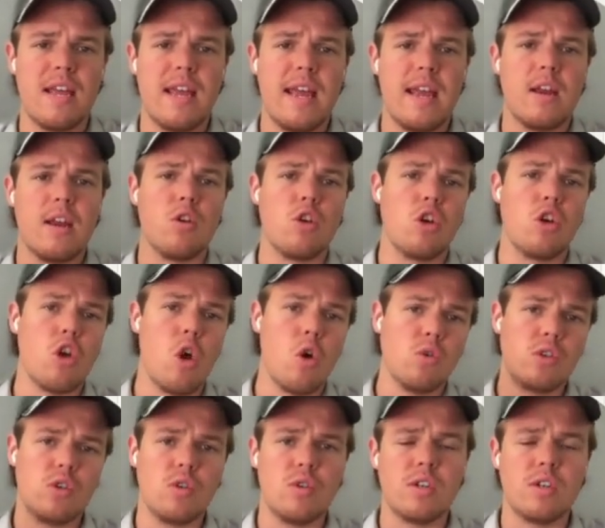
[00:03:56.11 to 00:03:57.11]
it
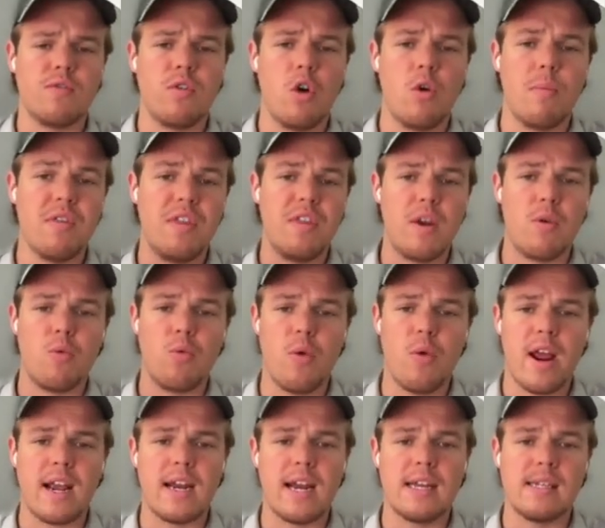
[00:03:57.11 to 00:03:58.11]
goes to this flow, but then it
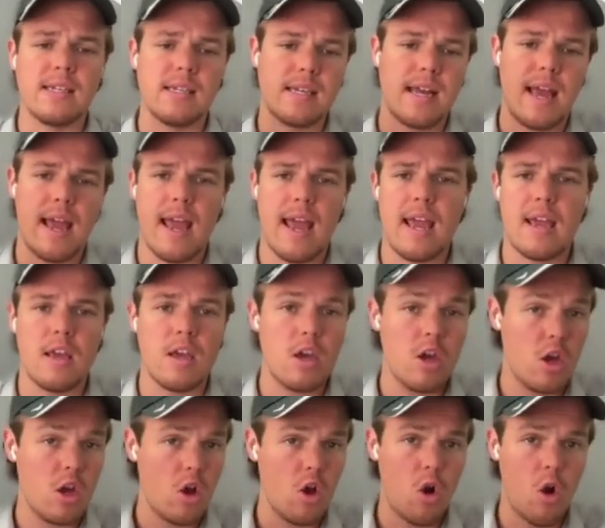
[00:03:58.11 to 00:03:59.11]
recognizes that, hey,
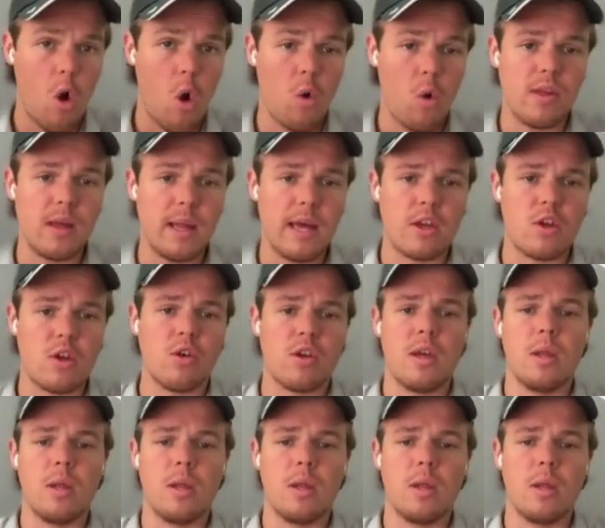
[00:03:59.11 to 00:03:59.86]
only let cooking